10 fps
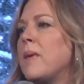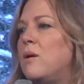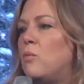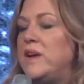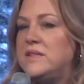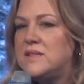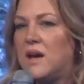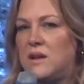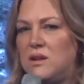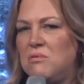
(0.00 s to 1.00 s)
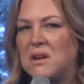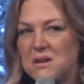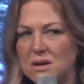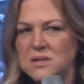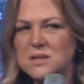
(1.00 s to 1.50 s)
And we said, you can
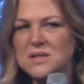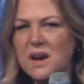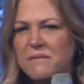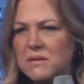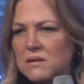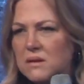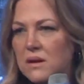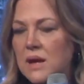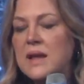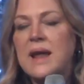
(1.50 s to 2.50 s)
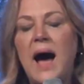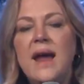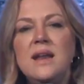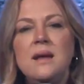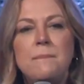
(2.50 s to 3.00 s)
curse the devil. Now,
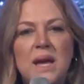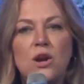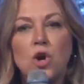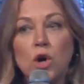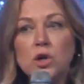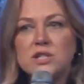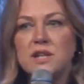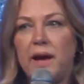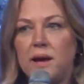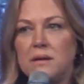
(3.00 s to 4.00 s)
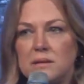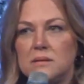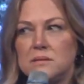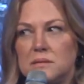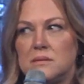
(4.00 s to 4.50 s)
I didn't mean curse like
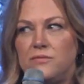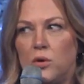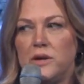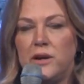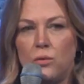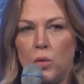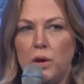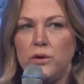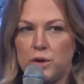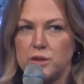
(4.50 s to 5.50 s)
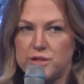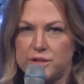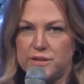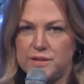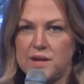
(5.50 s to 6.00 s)
four-letter word
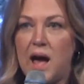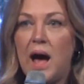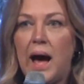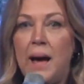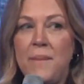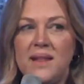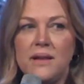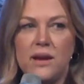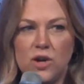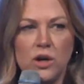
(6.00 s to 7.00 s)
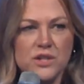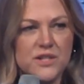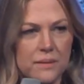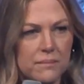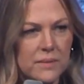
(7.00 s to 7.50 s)
curses. I meant like
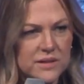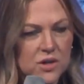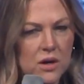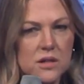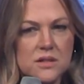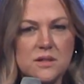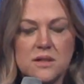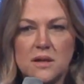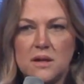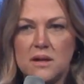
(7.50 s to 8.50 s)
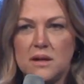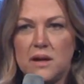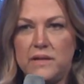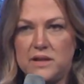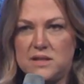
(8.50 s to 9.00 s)
curse him. He's cursed.
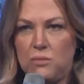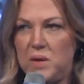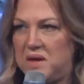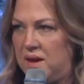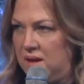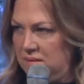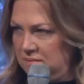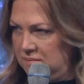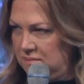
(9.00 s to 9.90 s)
And they said, we can.